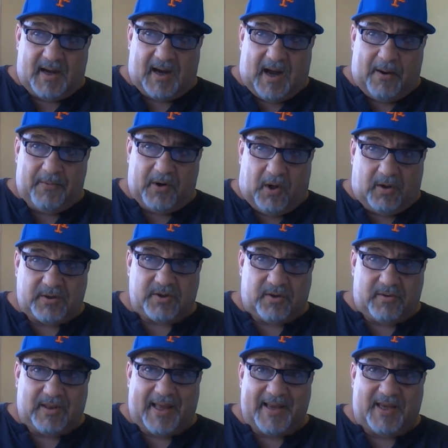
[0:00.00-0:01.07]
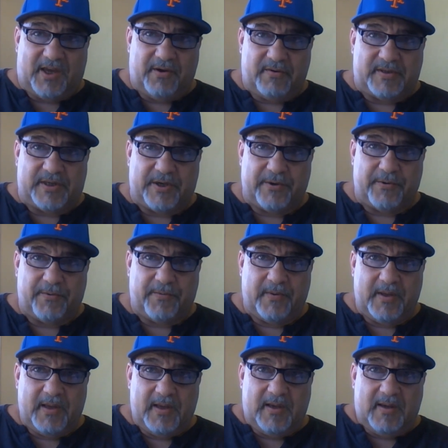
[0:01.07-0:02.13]
I would also like you to
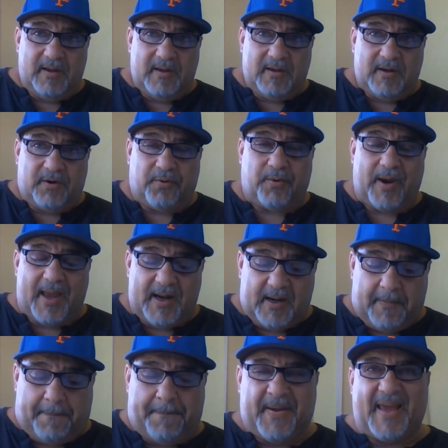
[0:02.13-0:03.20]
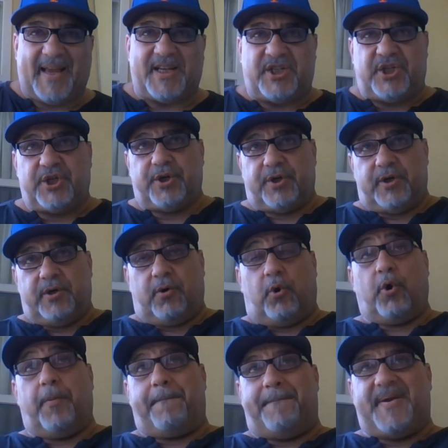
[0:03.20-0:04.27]
create a picture
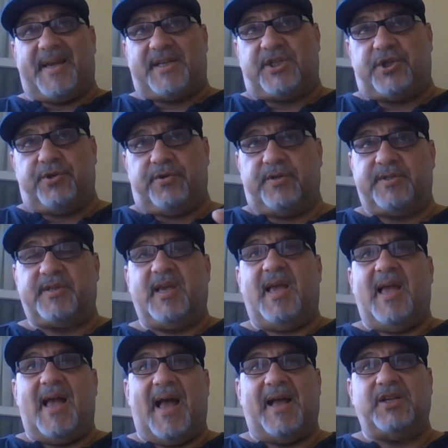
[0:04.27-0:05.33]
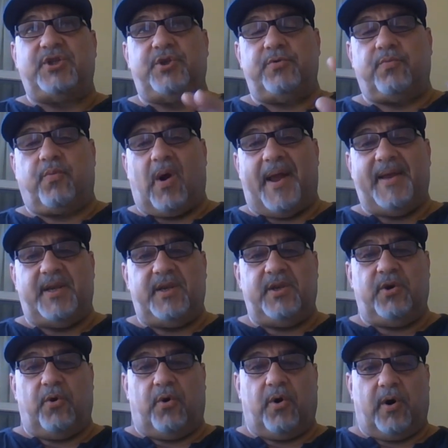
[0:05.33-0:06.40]
or pictures as you write
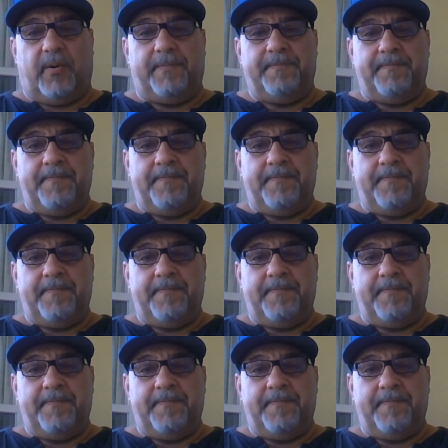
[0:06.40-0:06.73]
your